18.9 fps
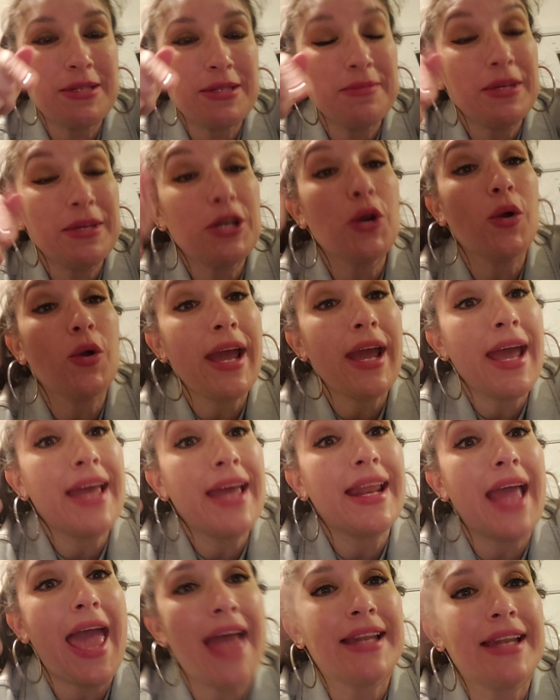to me, go
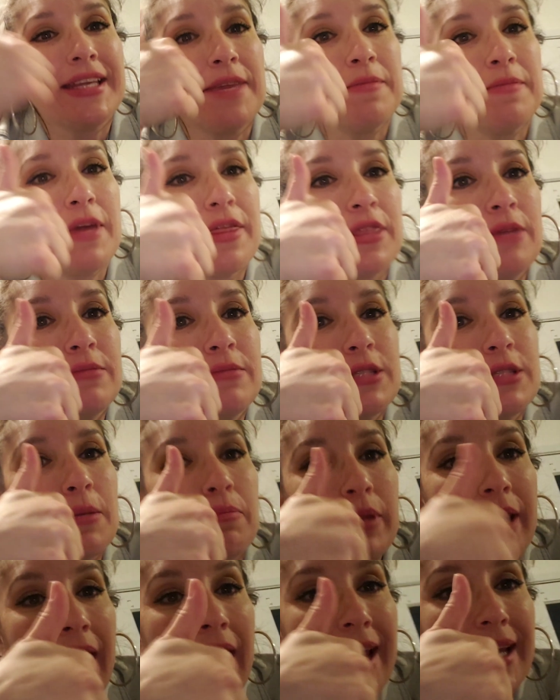ahead and give me a thumbs up
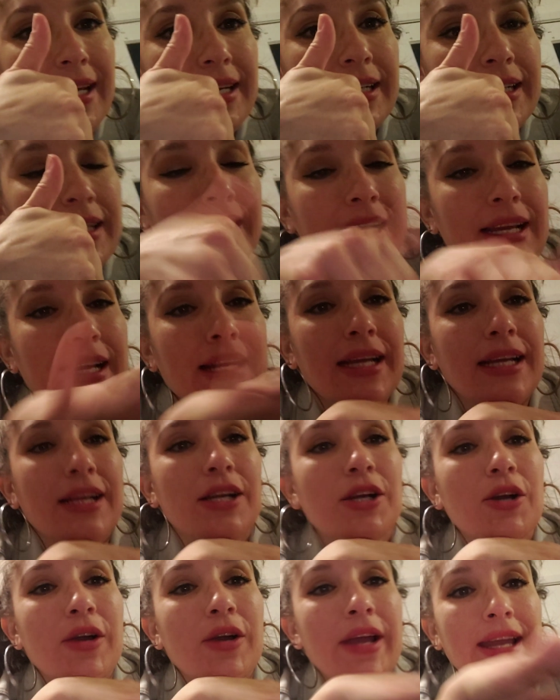like.
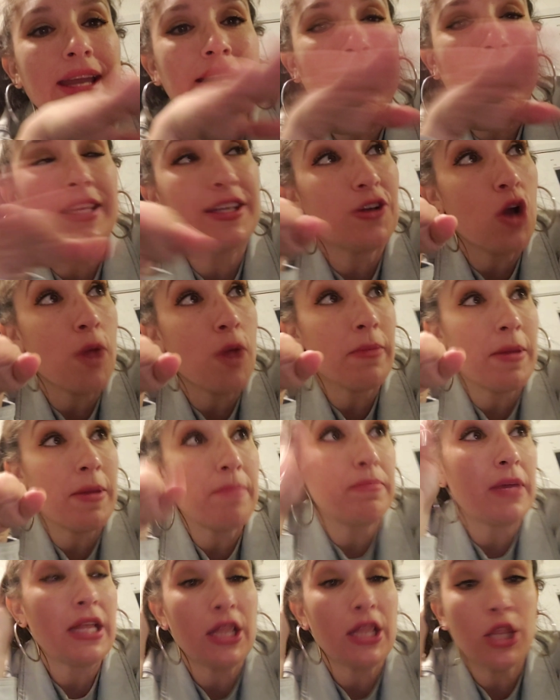Go ahead and comment
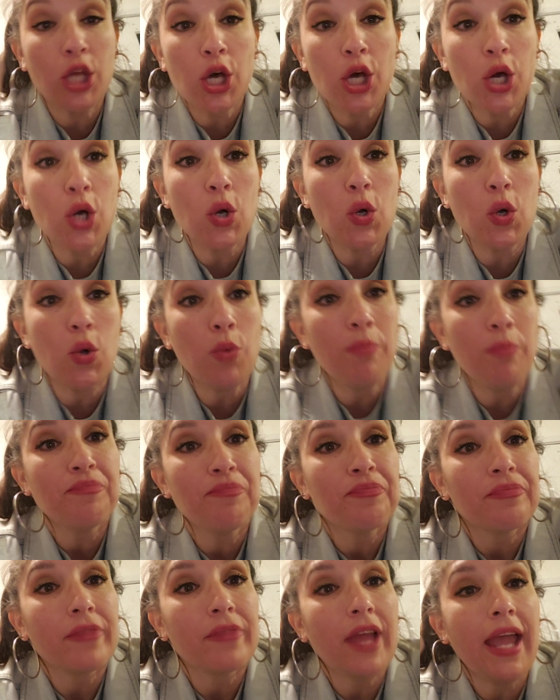below.
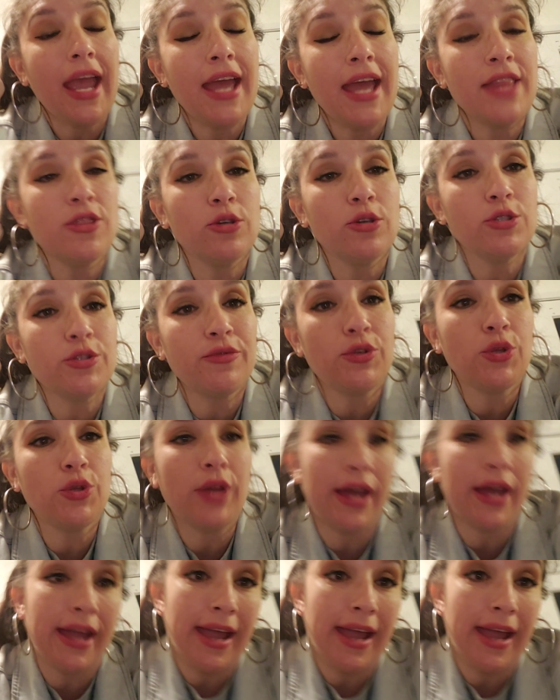And those of you that